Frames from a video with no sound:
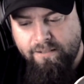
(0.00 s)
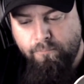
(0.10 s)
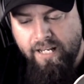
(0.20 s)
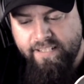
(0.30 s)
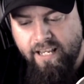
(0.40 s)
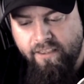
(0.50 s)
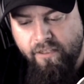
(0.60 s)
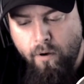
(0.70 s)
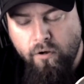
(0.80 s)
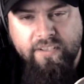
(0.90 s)
But
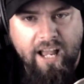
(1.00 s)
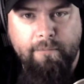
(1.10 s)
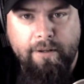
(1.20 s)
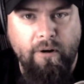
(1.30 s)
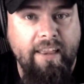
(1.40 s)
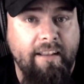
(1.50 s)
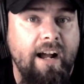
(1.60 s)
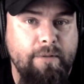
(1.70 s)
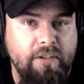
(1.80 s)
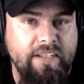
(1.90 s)
the most common way that
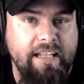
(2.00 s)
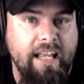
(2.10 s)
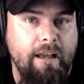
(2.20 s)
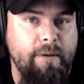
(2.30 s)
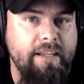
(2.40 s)
I'm using them